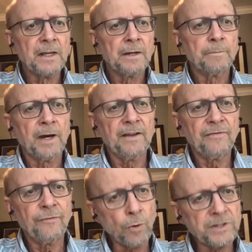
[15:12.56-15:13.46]
by
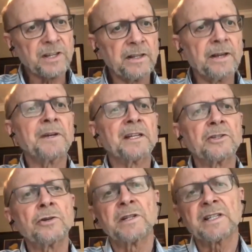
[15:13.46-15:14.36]
forcing them
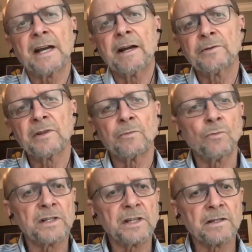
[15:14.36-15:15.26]
into a sound that
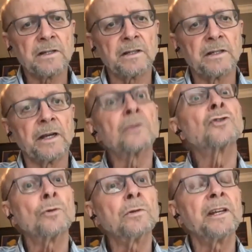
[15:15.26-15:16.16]
wasn't
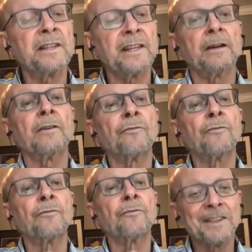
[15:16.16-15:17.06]
truly there for
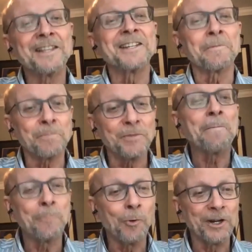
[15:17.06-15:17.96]
them at
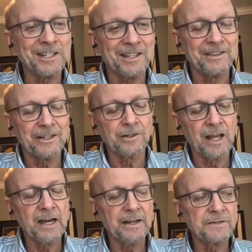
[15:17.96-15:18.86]
that point in their
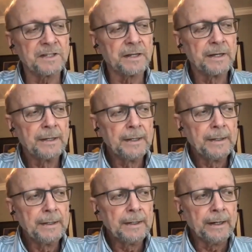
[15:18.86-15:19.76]
lives.
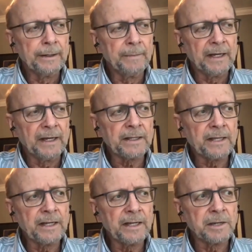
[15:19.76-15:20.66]
And I
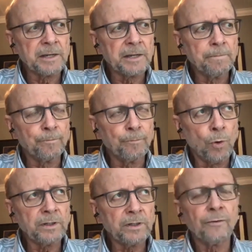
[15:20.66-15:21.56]
think it's
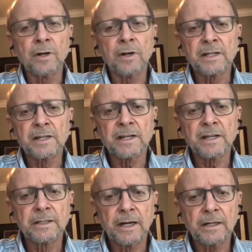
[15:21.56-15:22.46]
important for us as
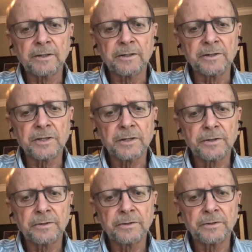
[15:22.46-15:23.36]
conductors
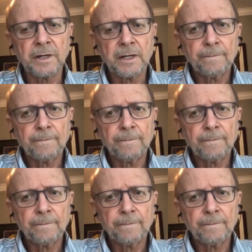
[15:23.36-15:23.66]
to